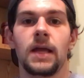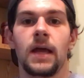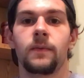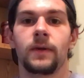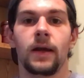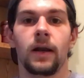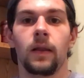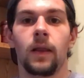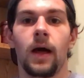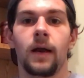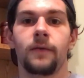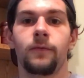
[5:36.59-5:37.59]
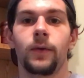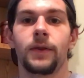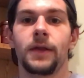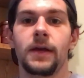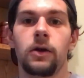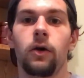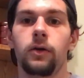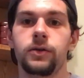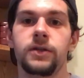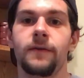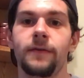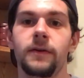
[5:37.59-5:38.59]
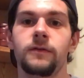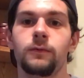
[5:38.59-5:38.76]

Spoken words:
and we get a lot of what they call jiffies,